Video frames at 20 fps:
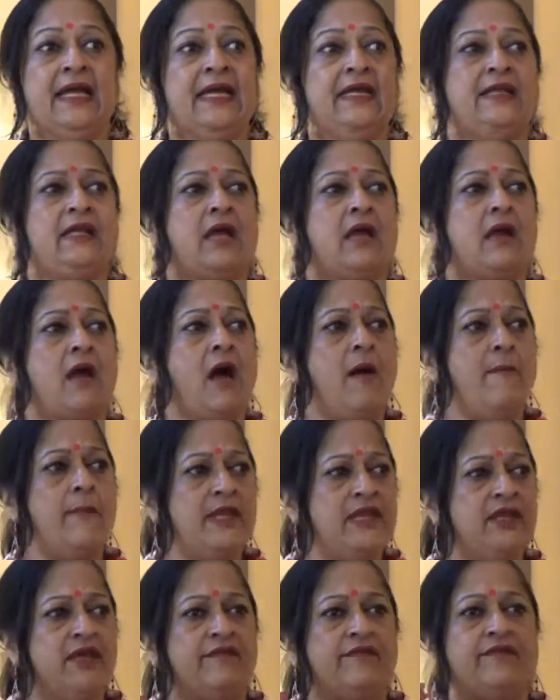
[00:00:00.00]
they come
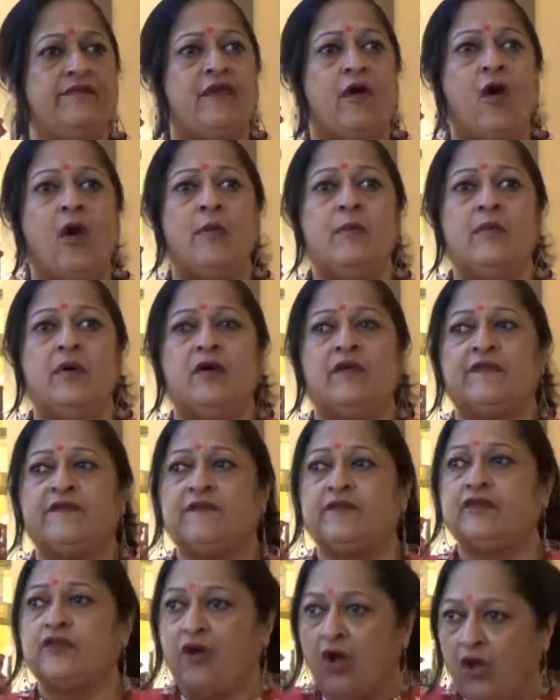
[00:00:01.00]
in the form of
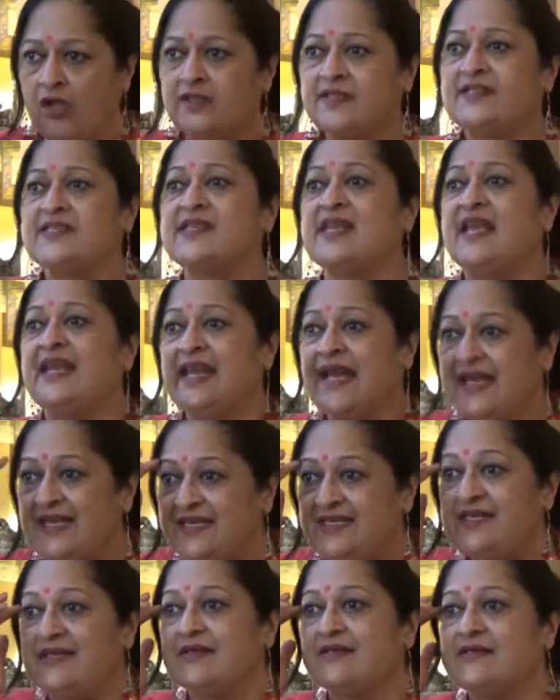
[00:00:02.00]
thoughts and
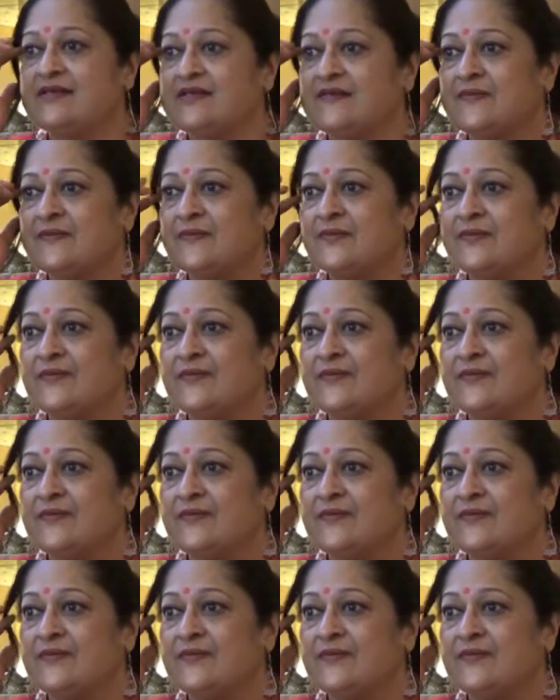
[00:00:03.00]
ideas.